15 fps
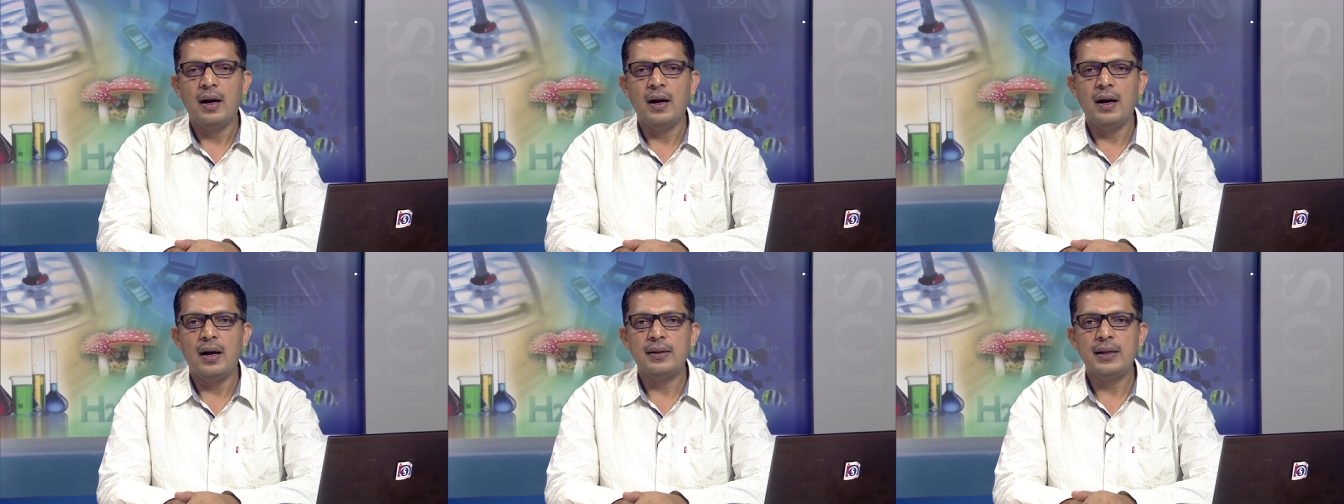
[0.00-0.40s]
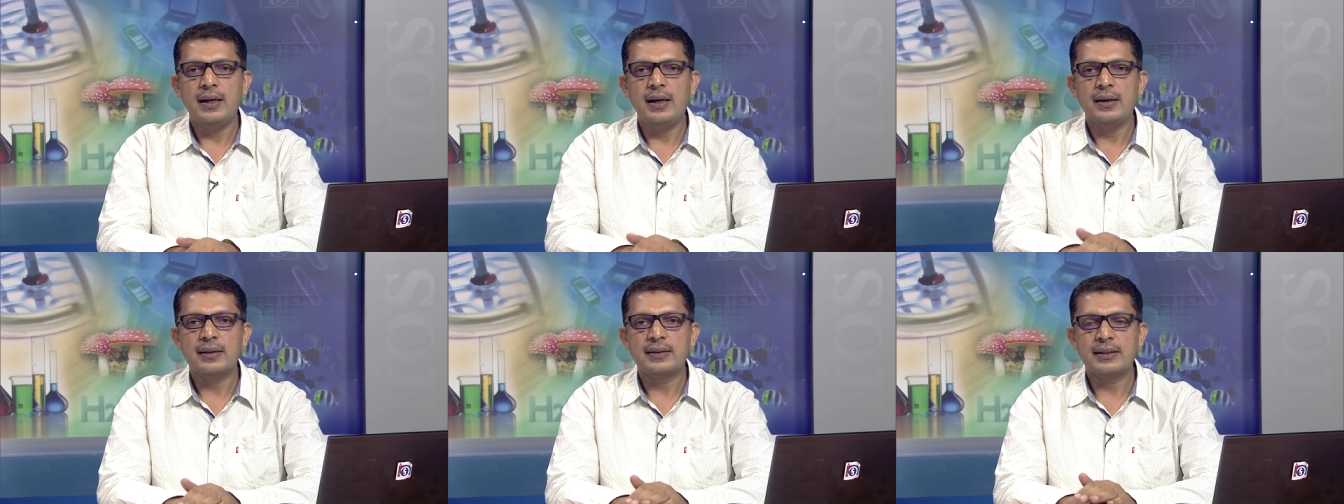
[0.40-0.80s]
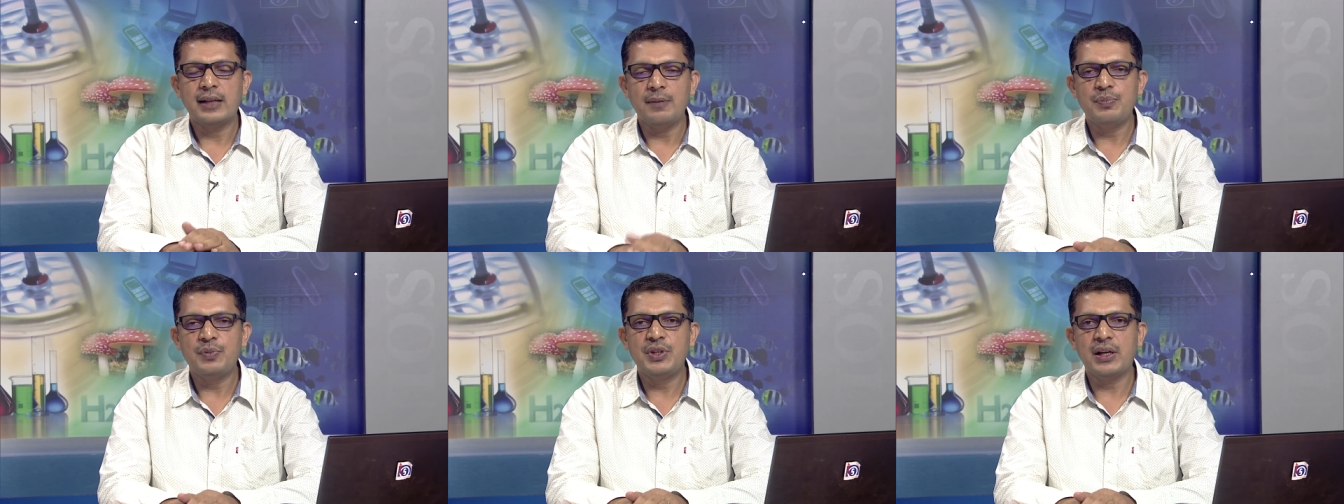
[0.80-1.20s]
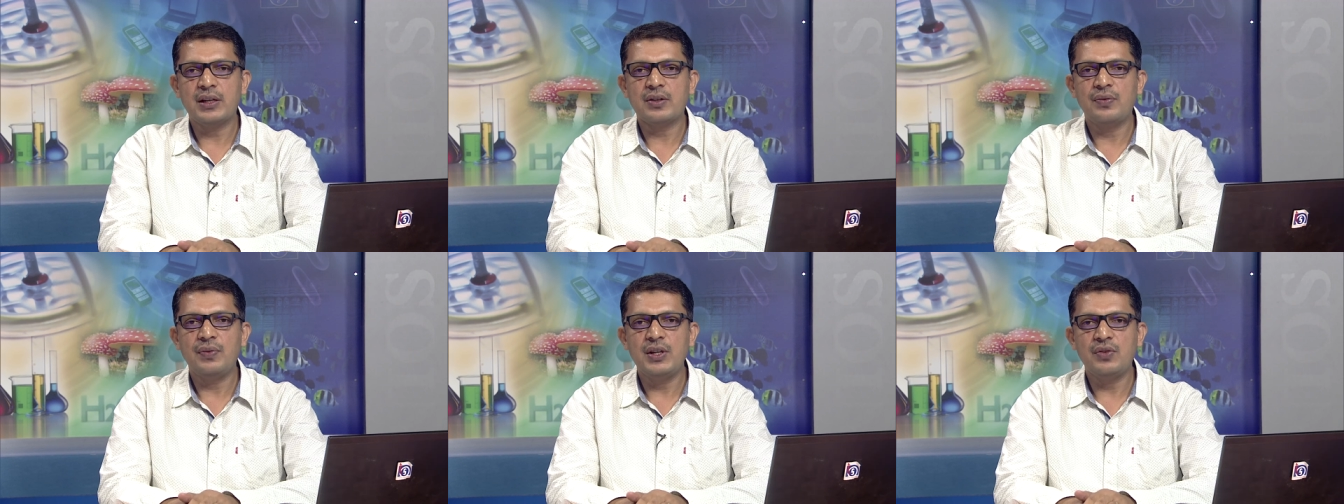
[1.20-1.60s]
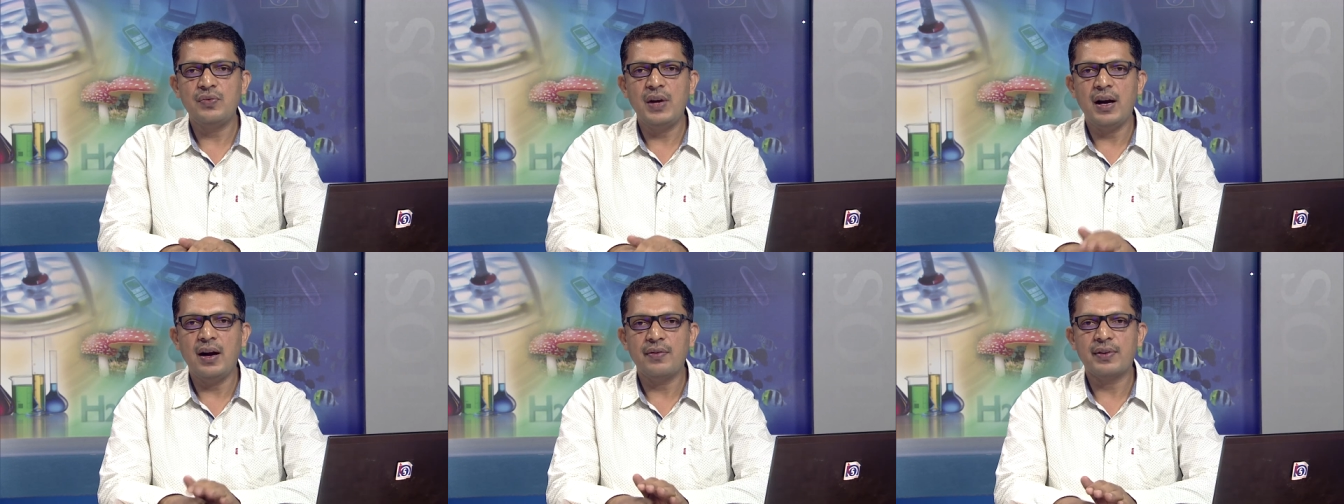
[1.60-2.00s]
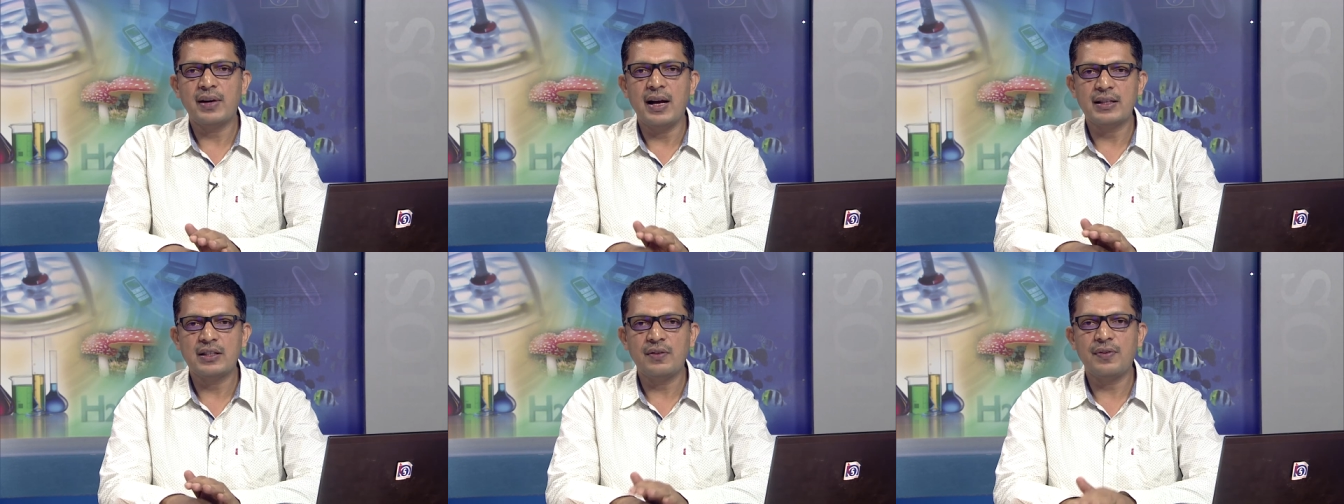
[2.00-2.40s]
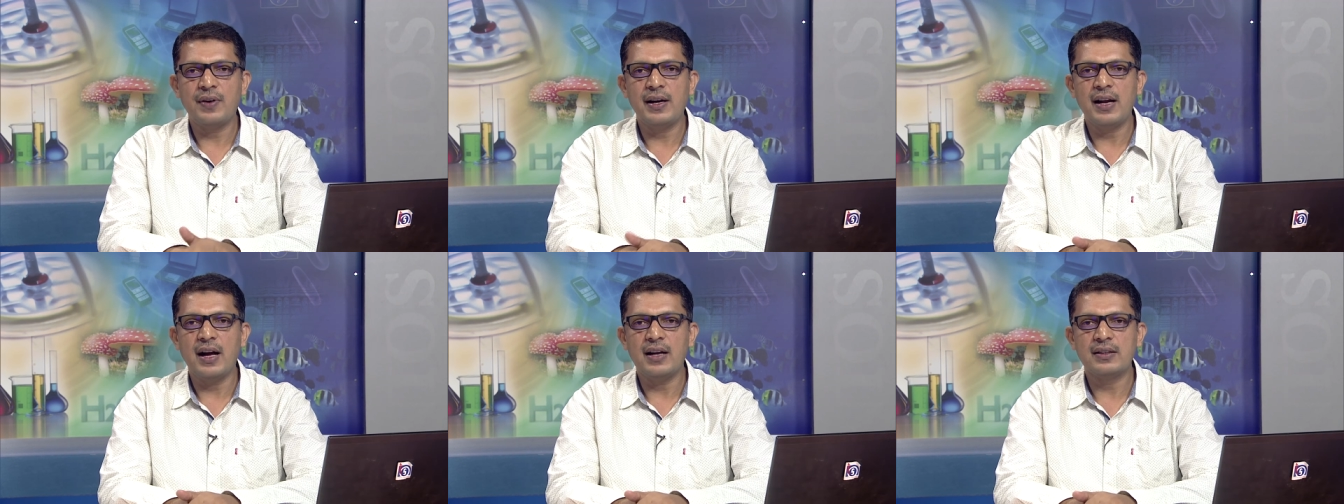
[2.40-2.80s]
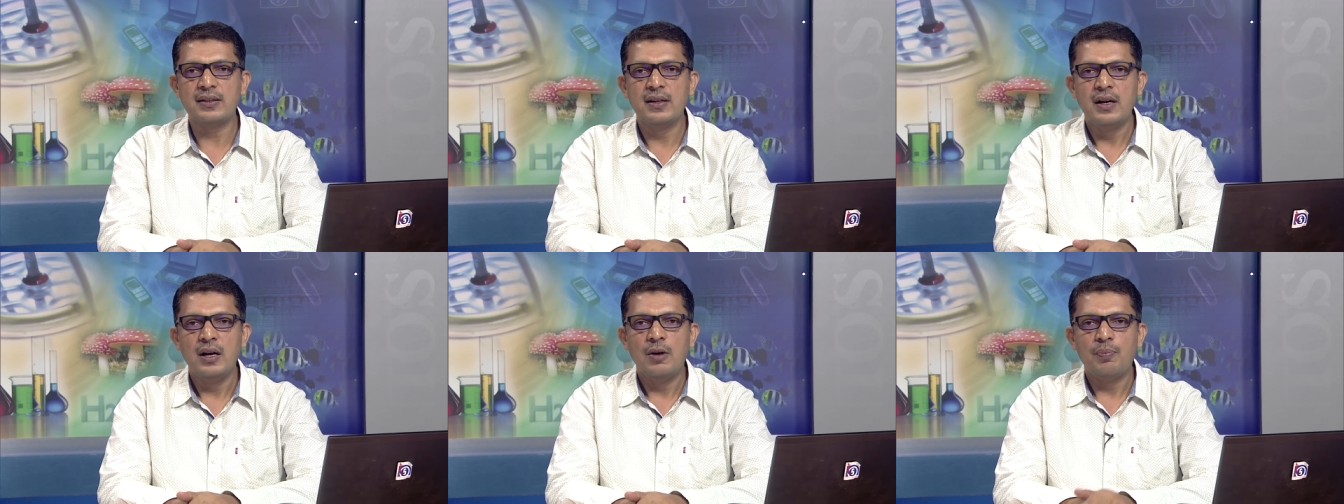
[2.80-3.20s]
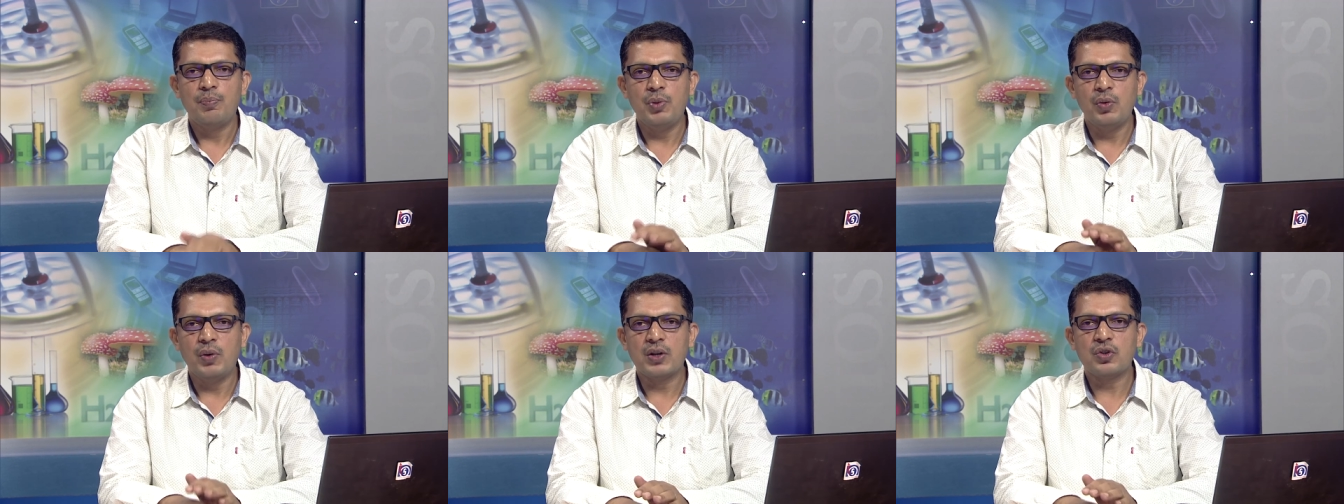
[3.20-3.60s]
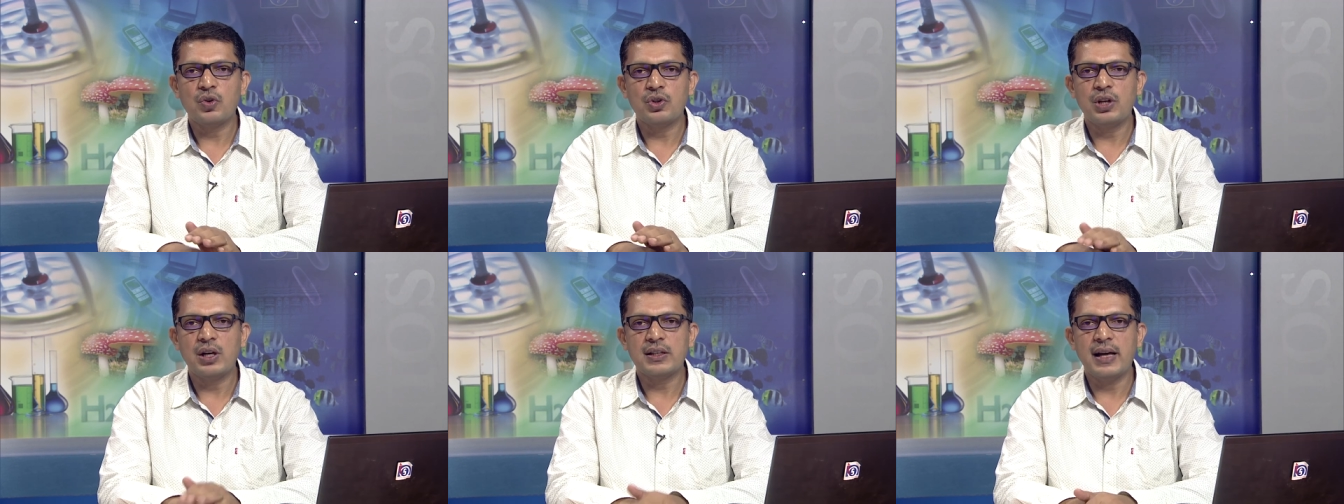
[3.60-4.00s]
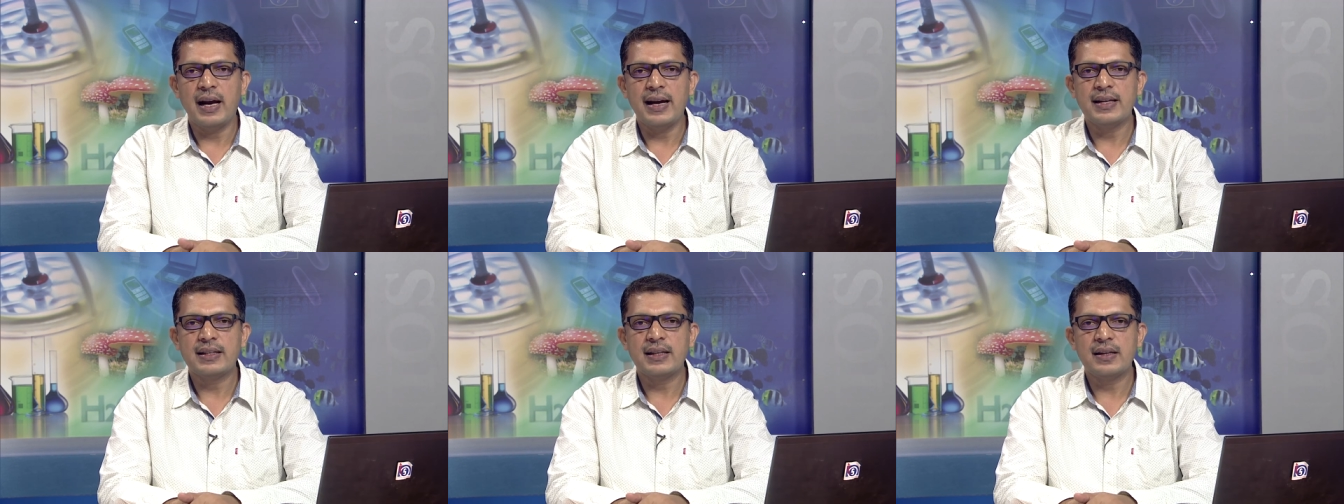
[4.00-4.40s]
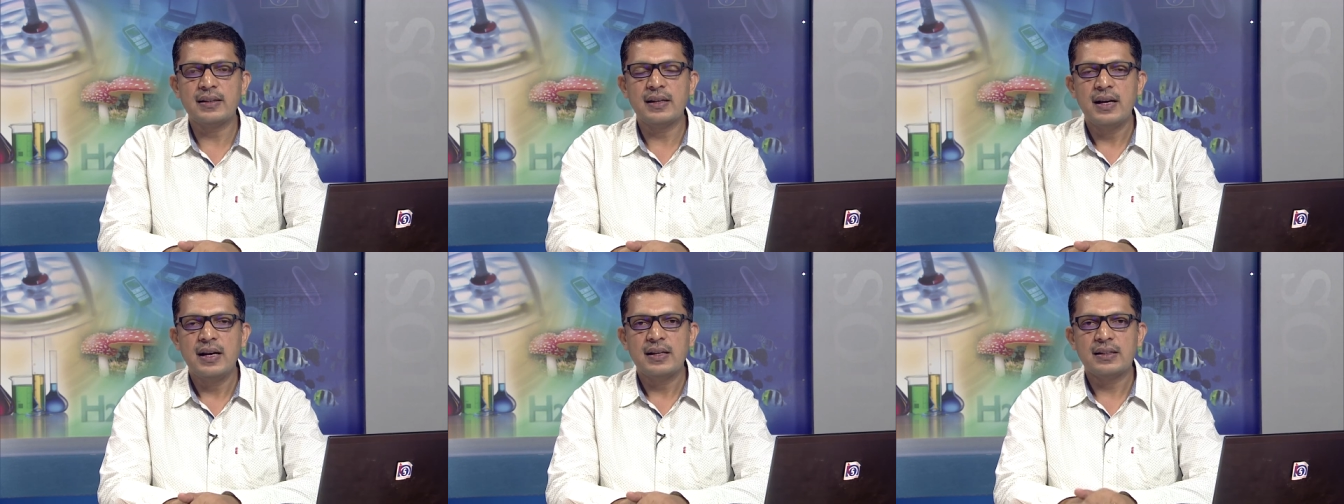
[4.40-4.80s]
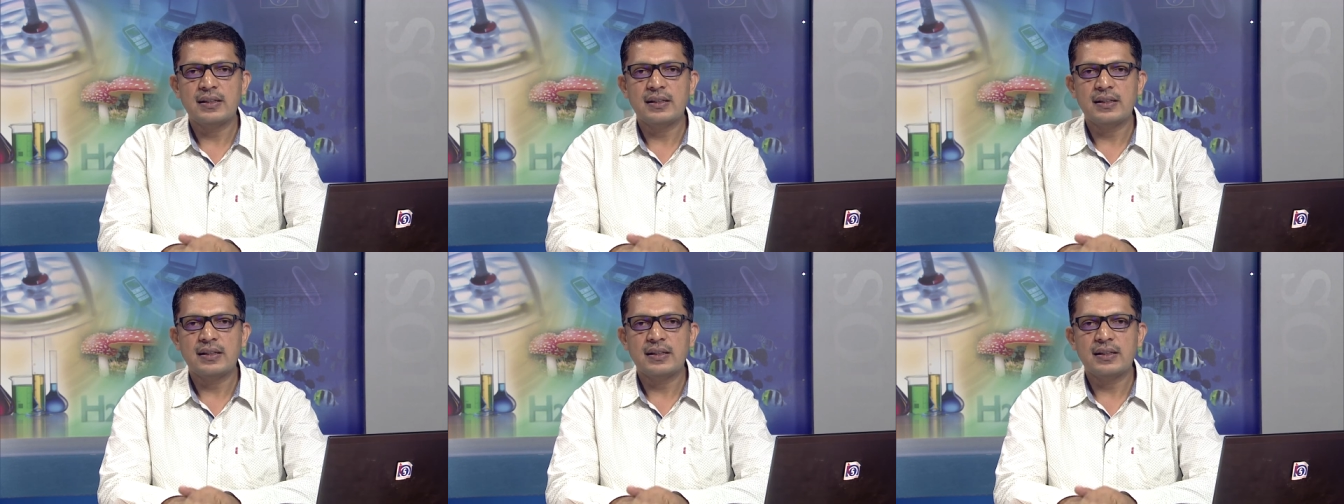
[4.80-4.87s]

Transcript: uh, the subjects which we have classified as pure social sciences,